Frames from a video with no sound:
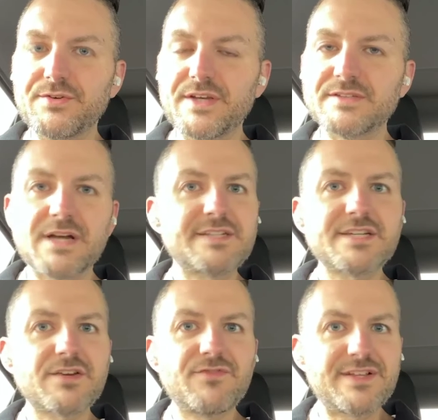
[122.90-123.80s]
is not to
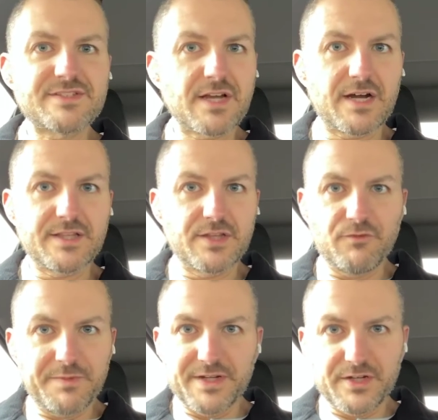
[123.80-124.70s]
convince God that you've
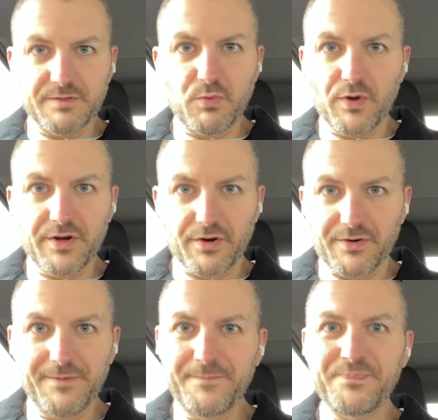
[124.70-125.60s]
been a good boy or
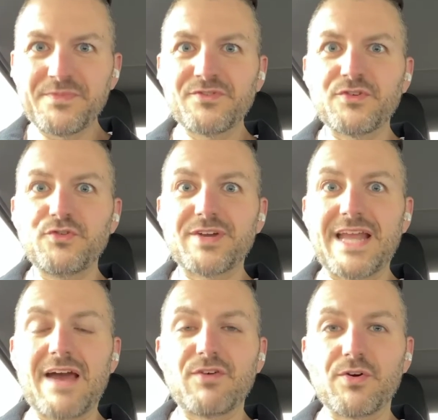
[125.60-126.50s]
girl so you can
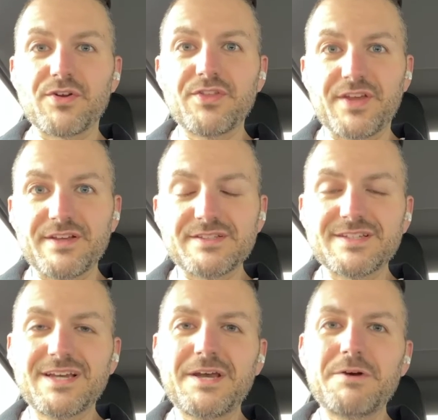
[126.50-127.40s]
have all your things,
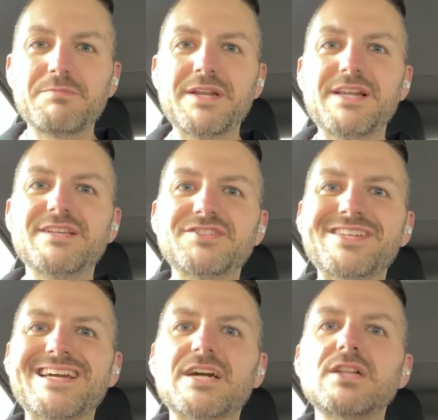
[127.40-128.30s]
but it is to
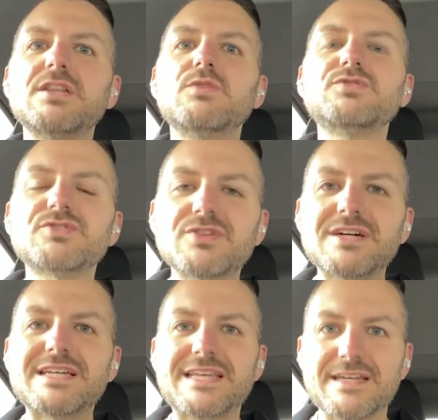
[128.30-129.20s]
get closer
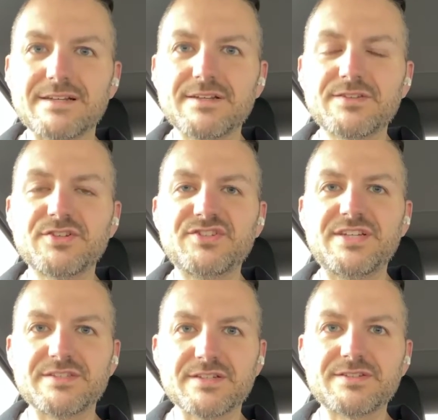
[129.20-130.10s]
again to
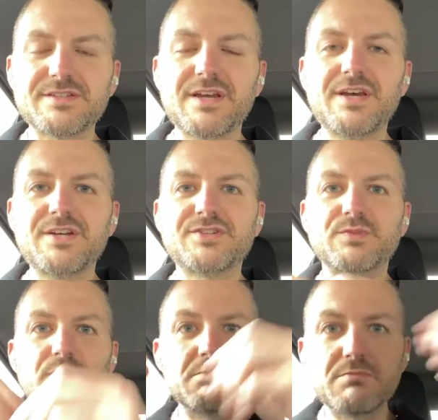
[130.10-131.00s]
Jesus, to
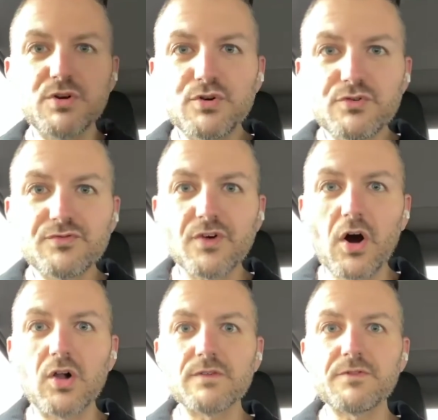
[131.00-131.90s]
remove
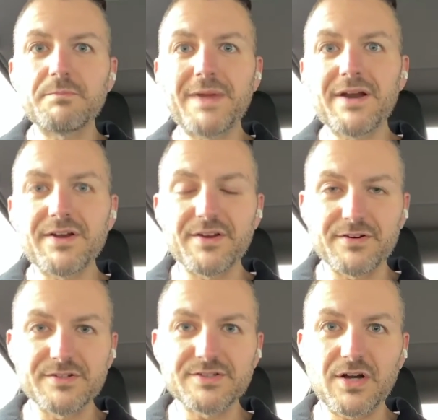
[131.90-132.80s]
all of the
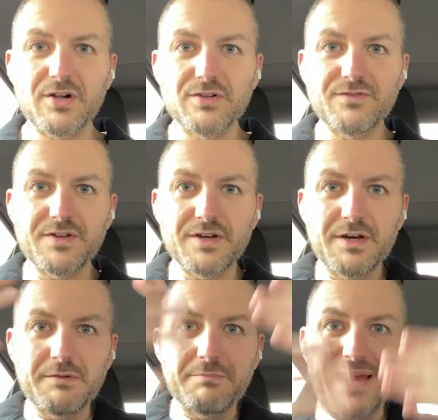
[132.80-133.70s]
barriers, all of the
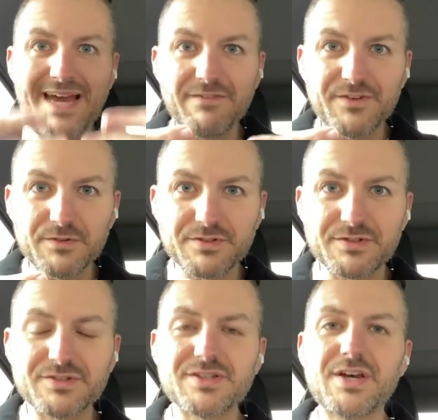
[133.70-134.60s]
bad
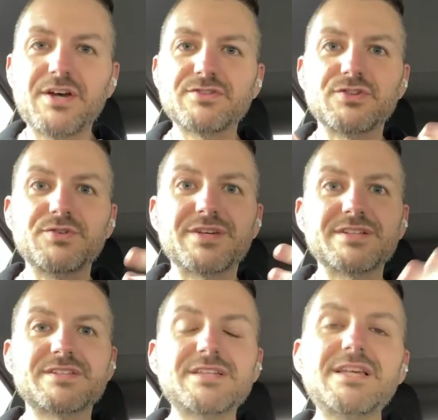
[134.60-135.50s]
filters, so you can
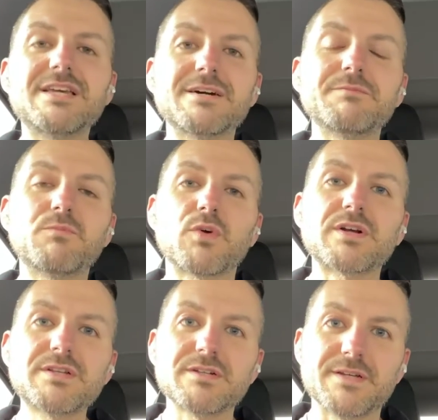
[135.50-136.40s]
see him more
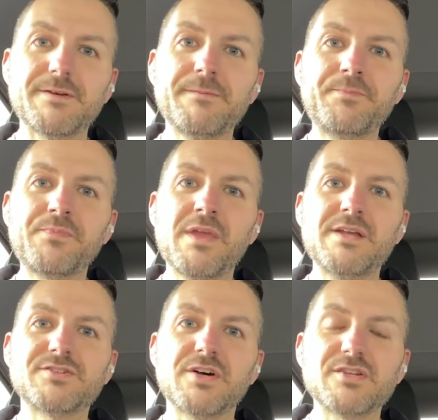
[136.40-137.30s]
clearly. And
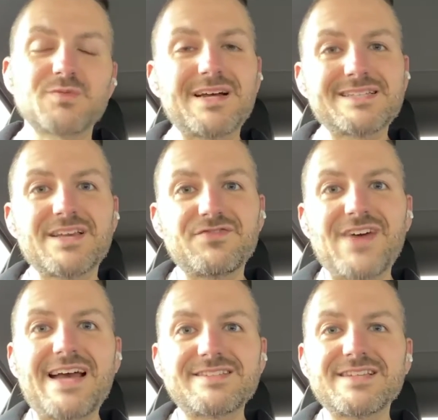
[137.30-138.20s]
so that's why I say
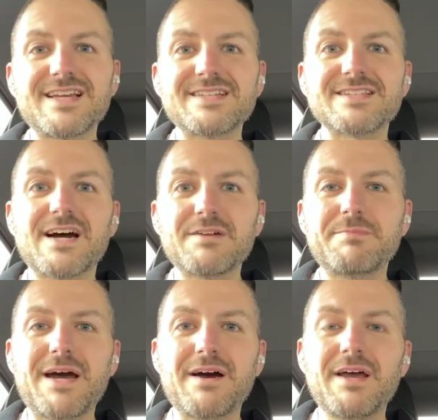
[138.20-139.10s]
fasting is
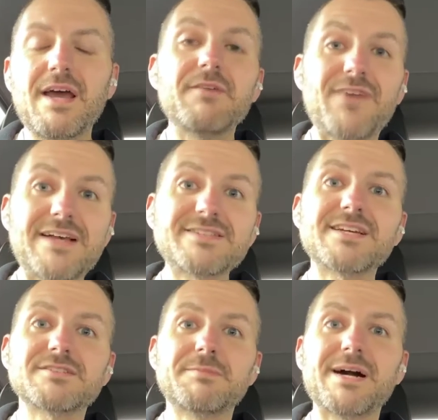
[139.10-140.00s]

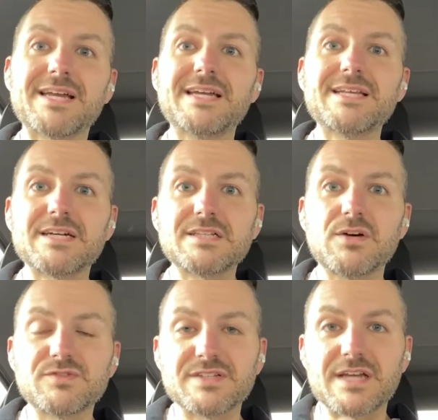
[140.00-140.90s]
about getting
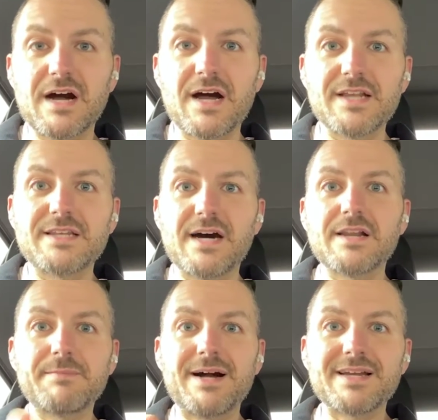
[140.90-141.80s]
close to God, not
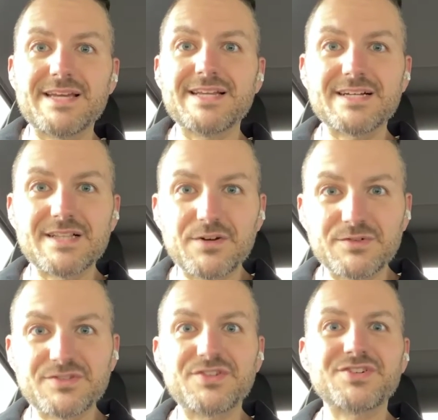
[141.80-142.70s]
about getting close
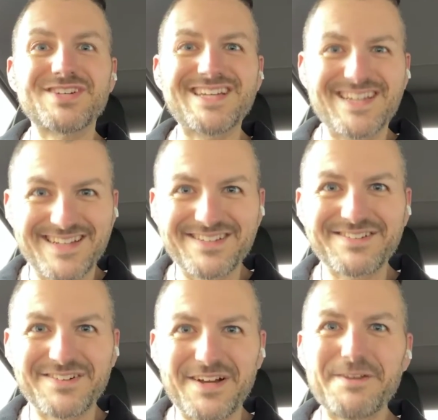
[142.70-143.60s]
to your getting,
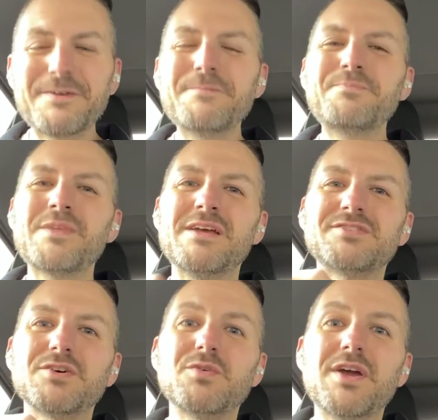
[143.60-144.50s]
right? And
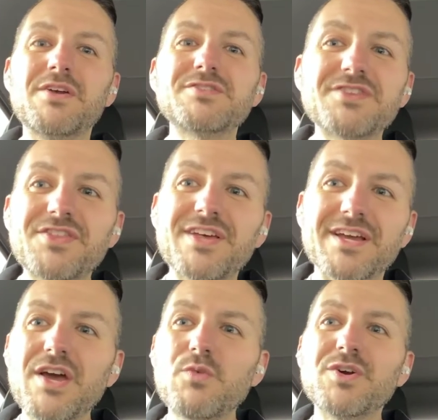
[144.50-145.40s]
so here's the thing.
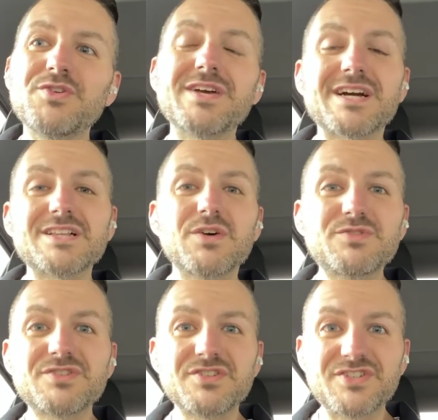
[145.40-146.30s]
When you get
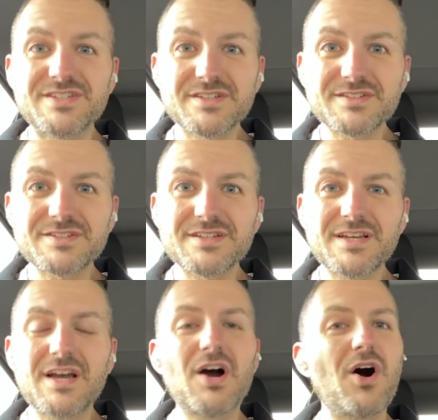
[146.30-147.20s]
close to Jesus,
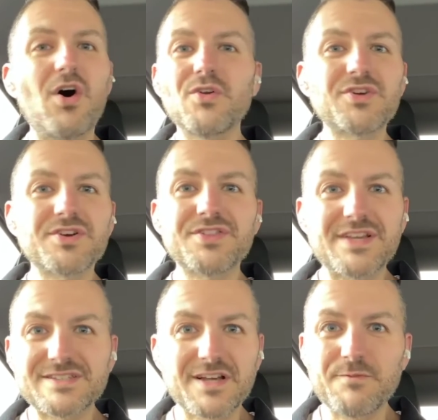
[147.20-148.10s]
all the good
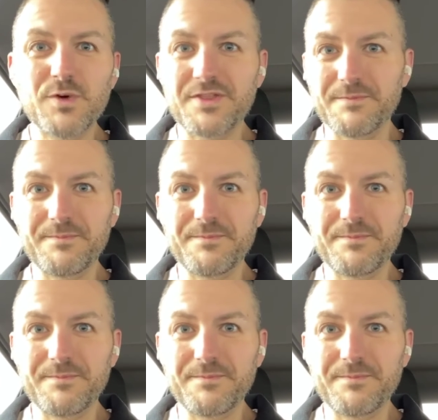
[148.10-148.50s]
things come with him.